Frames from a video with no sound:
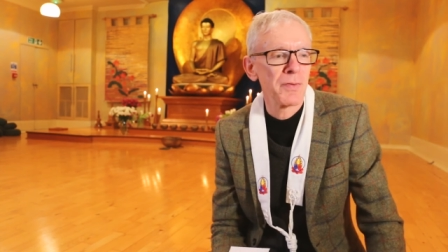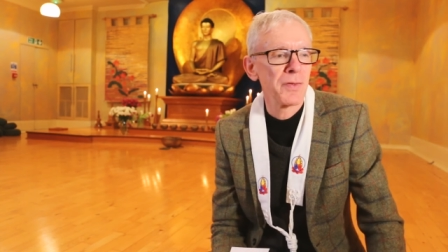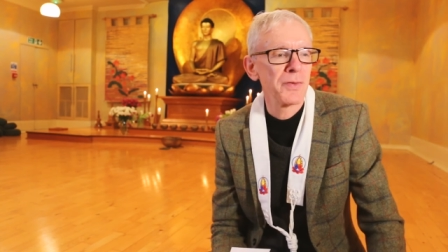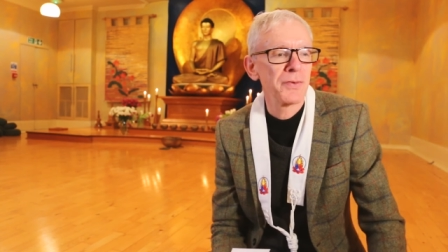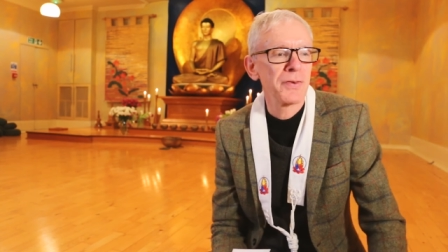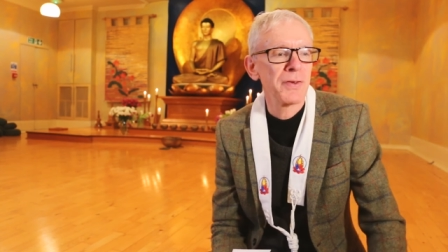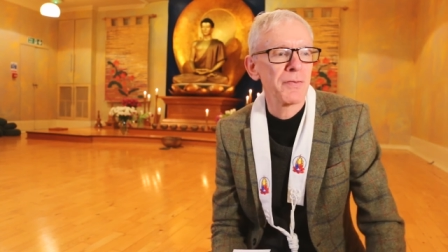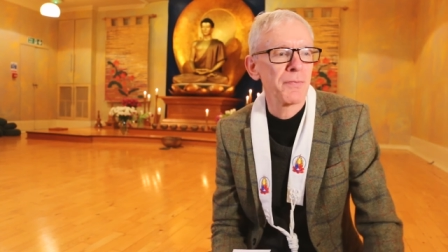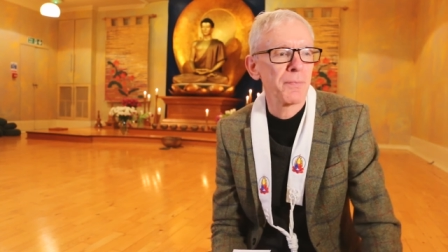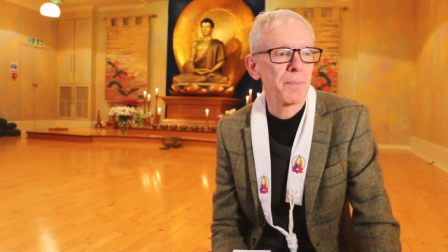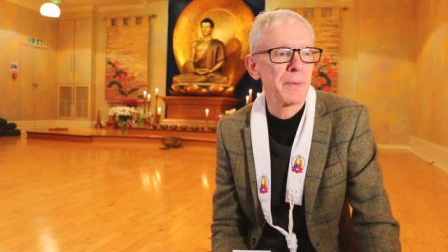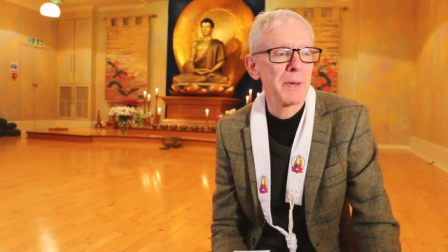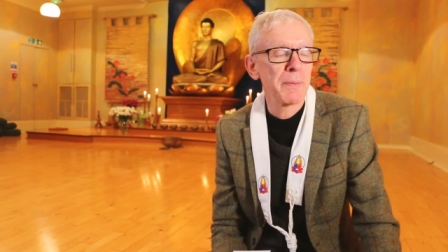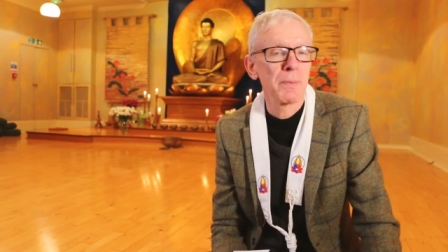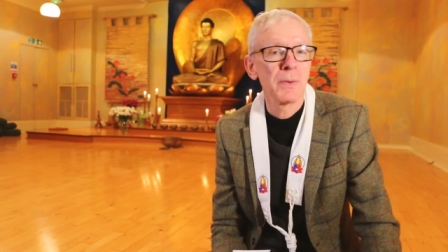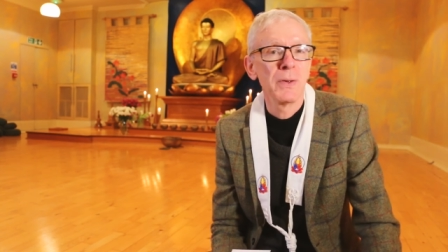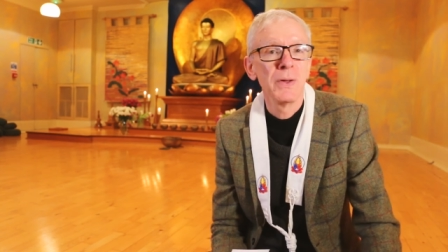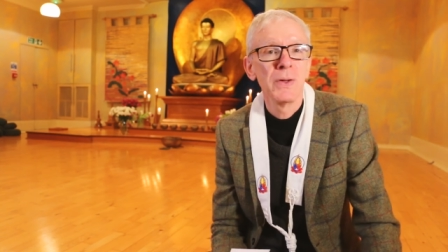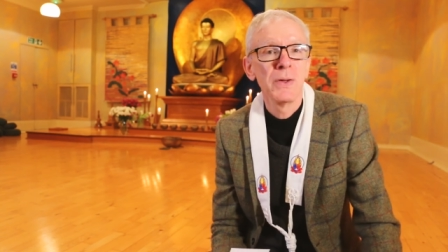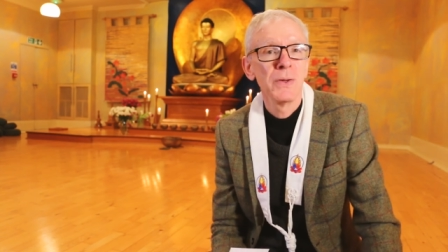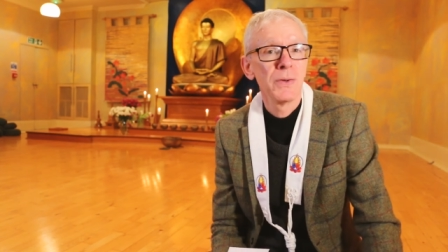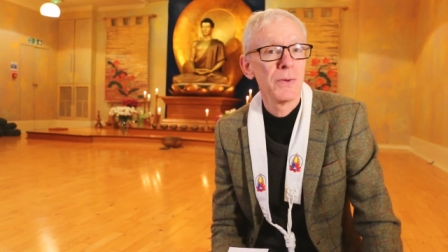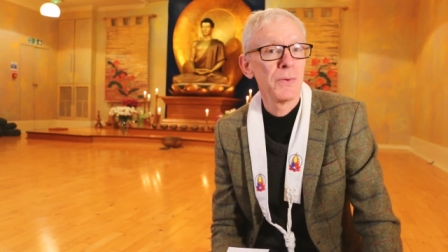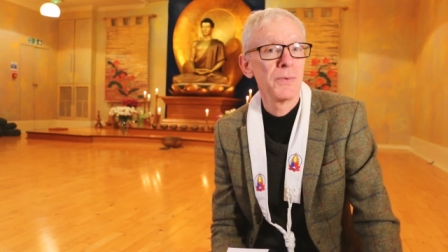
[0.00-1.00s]
for the different people
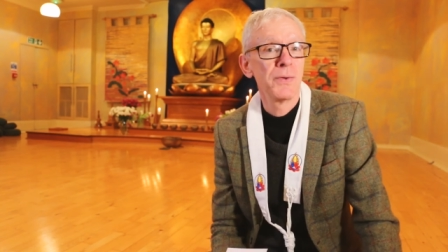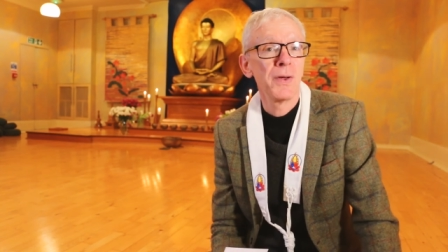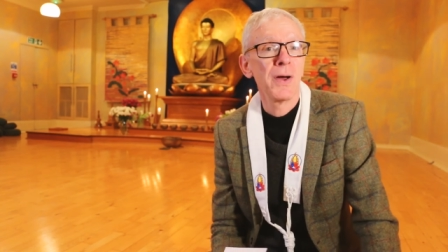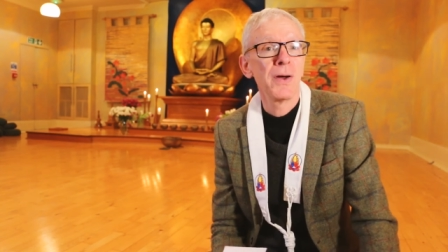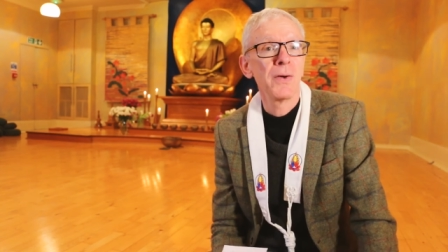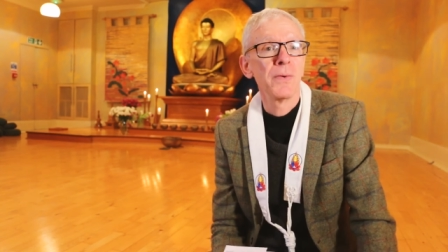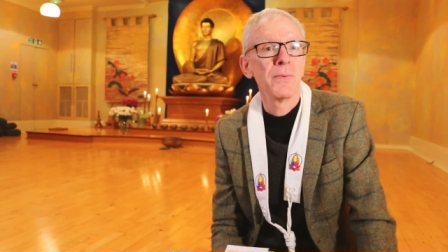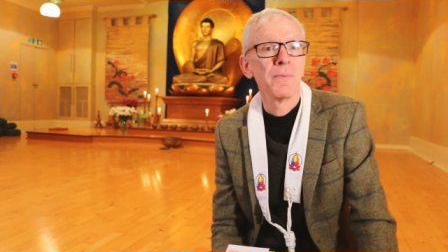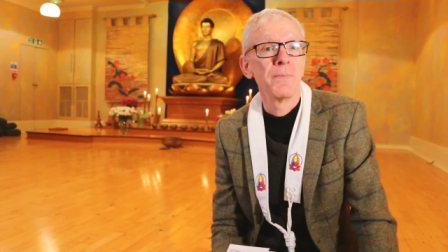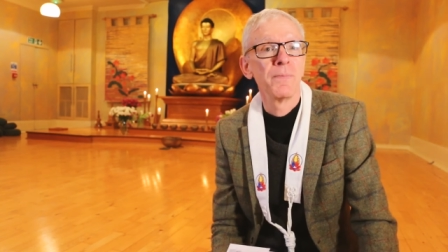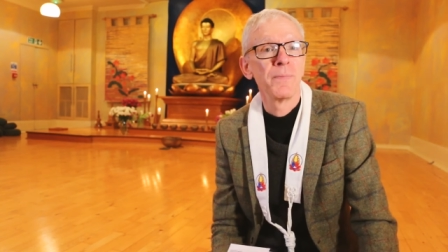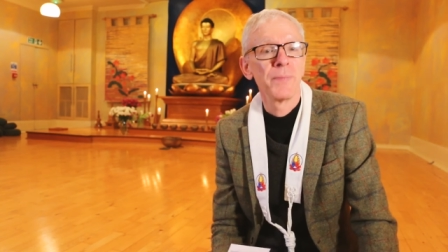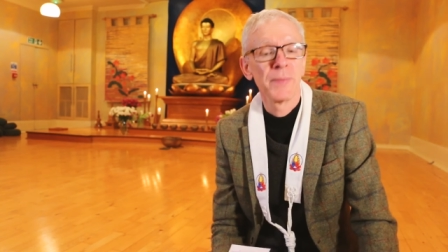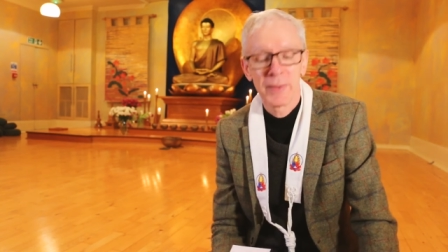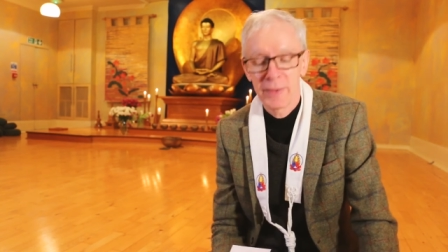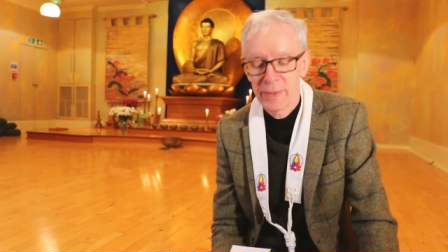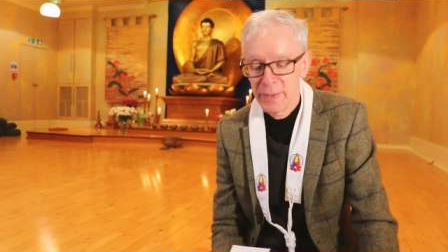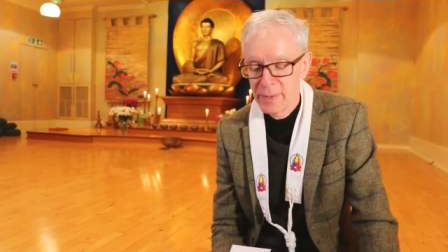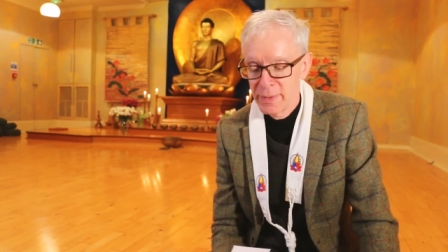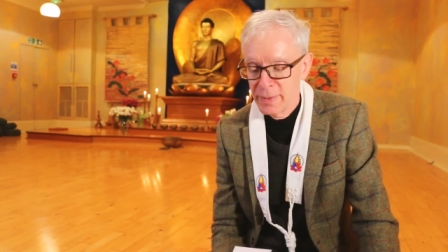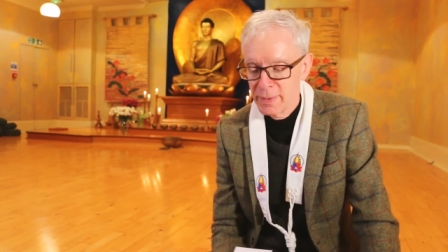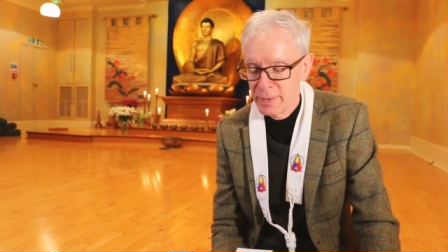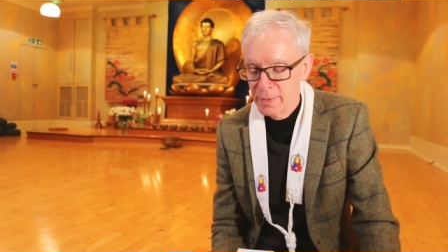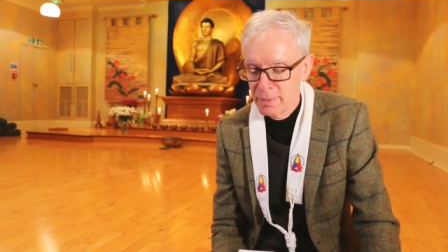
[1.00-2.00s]
who don't.
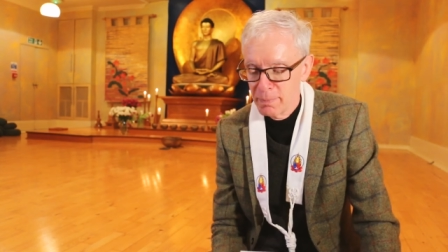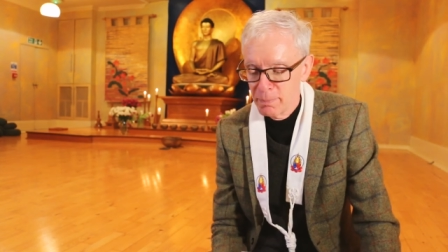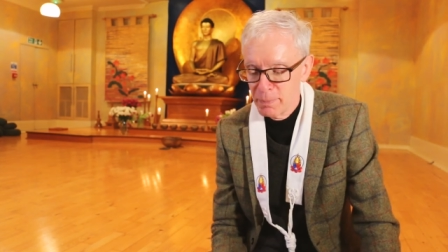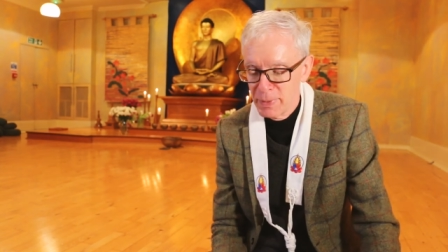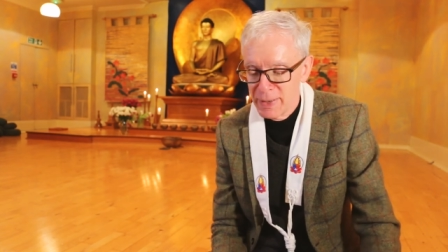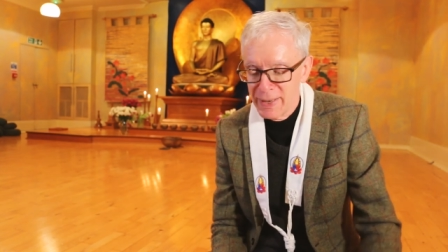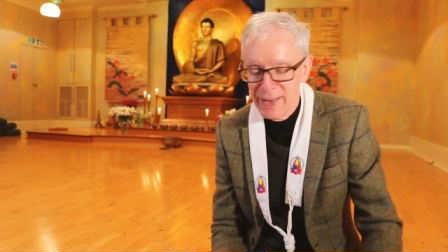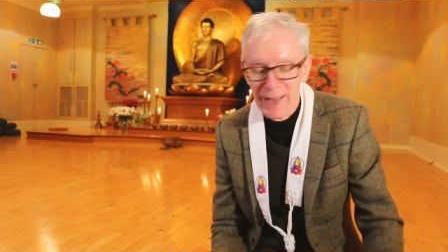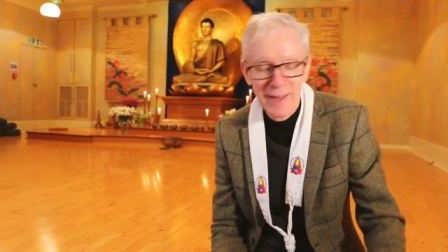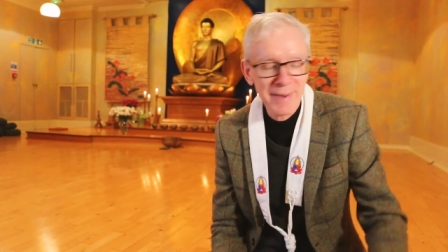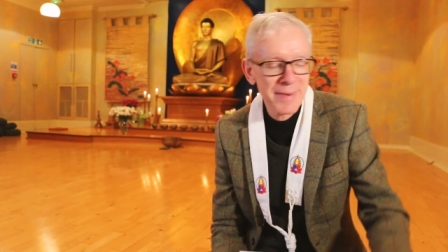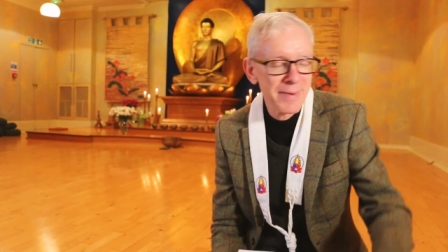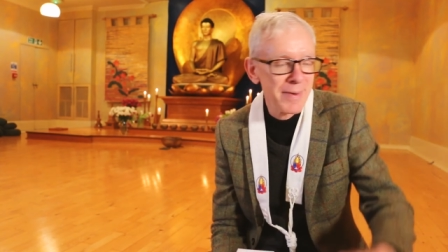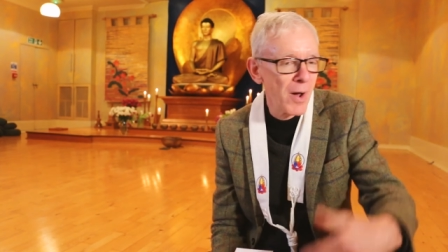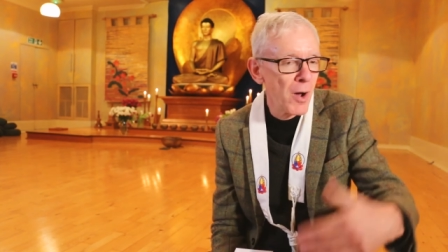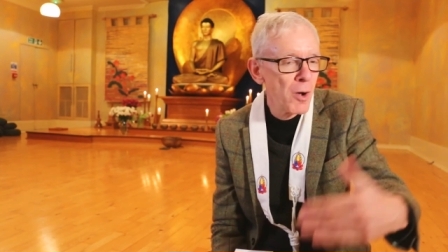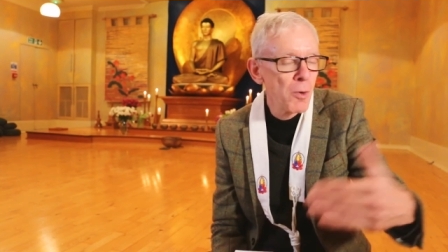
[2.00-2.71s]
But let's